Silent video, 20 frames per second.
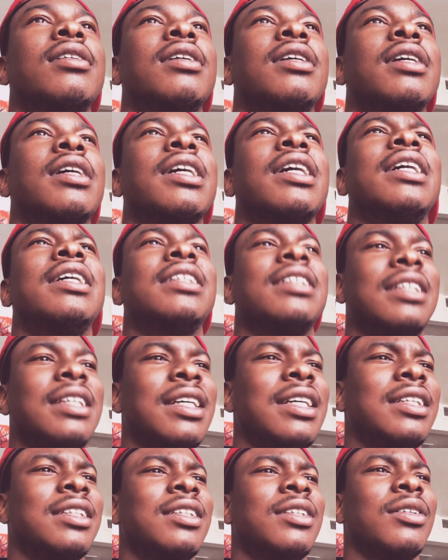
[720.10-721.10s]
Because
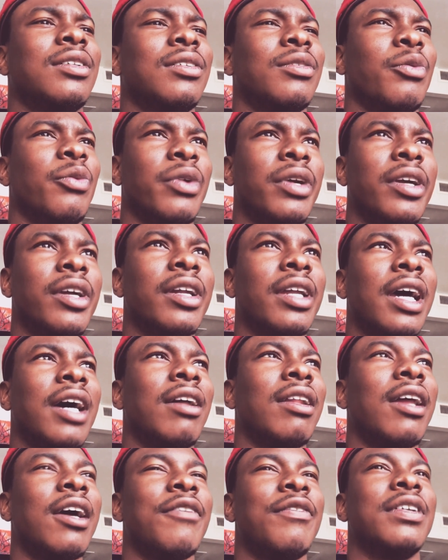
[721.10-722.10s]
it's weird how
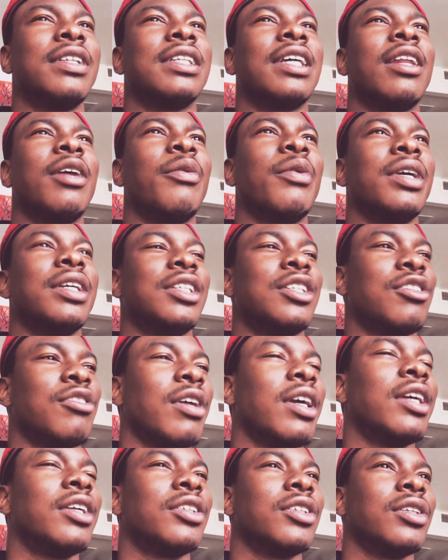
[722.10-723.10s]
life is anyway.
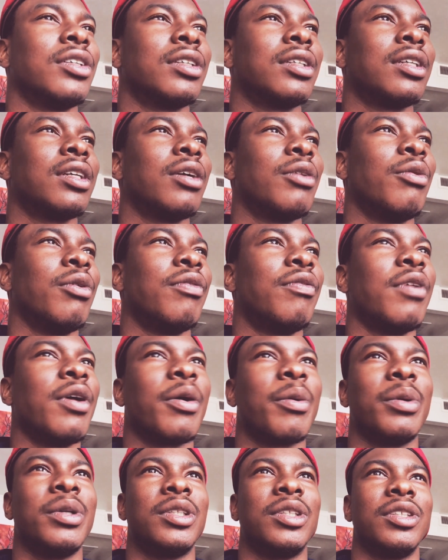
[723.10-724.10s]
Strangers will fuck
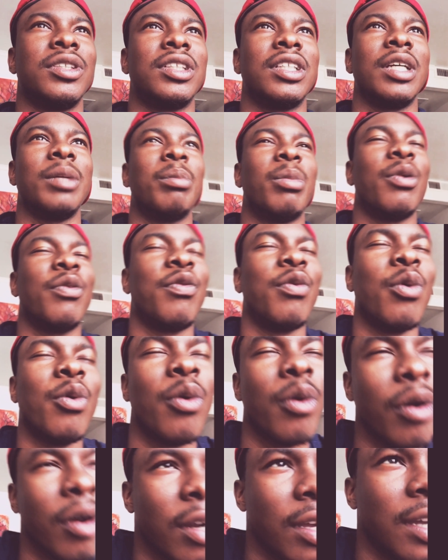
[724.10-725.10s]
with your shit
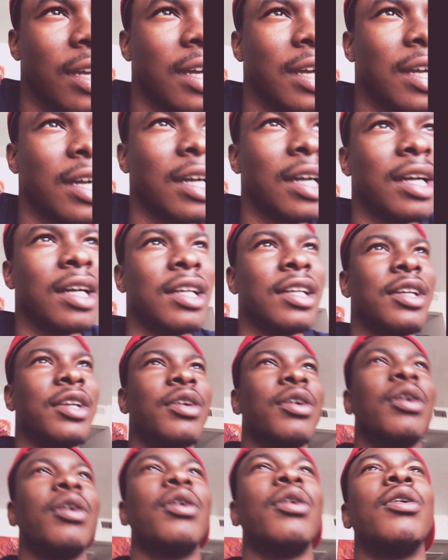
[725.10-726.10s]
before your
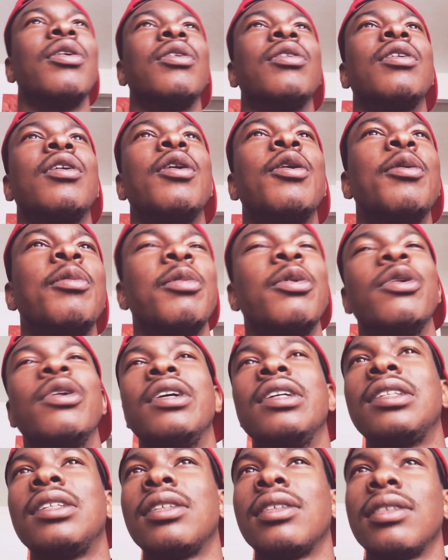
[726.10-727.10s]
own homeboys
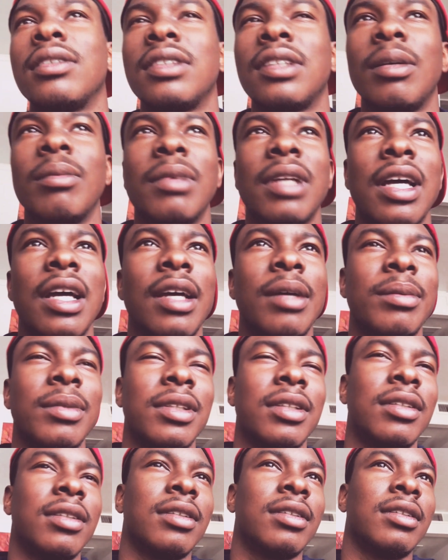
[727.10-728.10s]
sometimes.
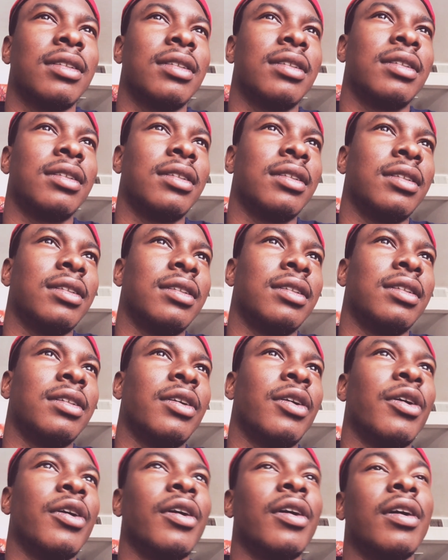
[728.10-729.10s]

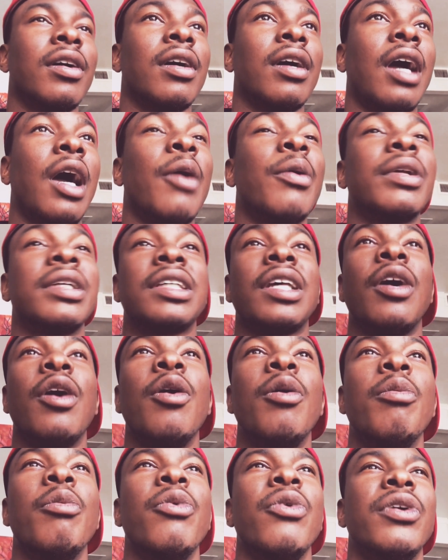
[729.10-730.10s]
Or, I wouldn't say
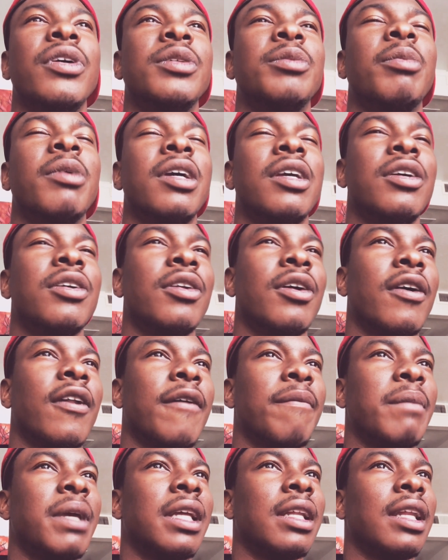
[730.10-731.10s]
homeboys, but you know what I
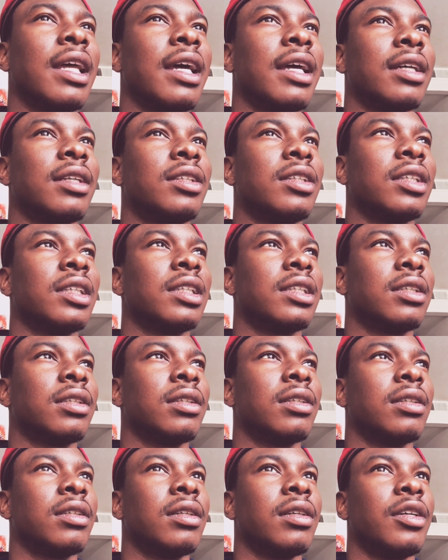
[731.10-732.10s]
mean. Like, just
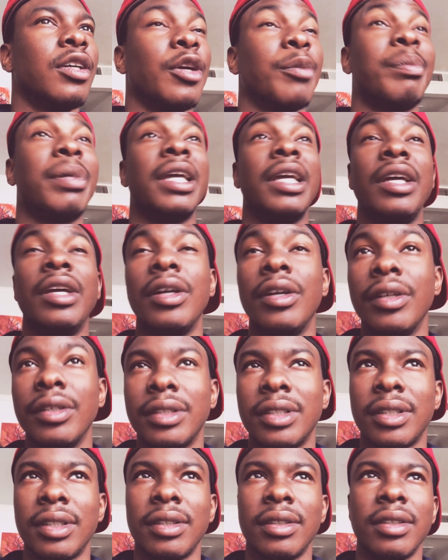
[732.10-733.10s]
your peers,
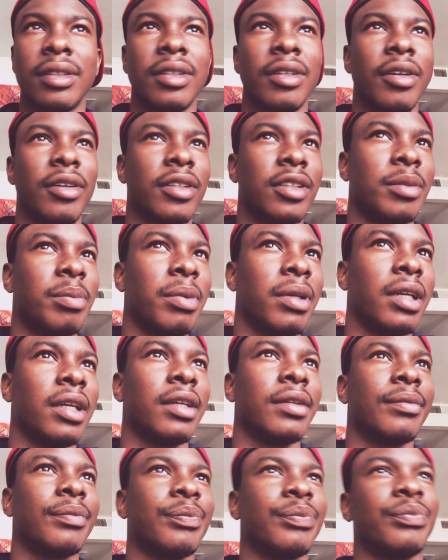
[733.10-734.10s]
so to speak.
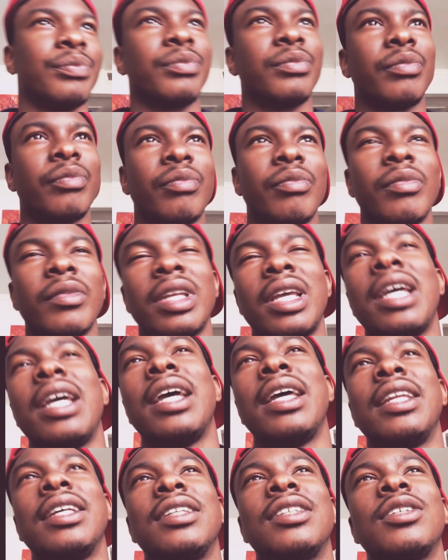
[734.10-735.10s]

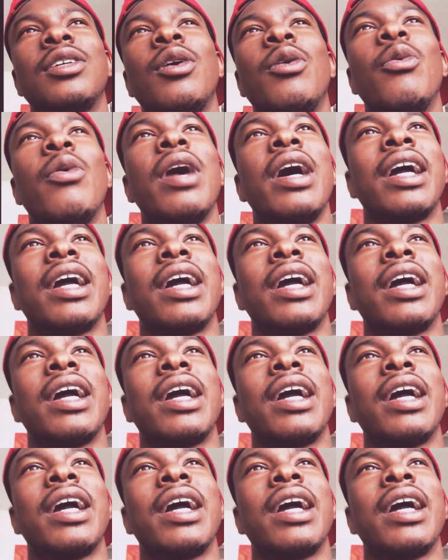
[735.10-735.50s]
And it's so whack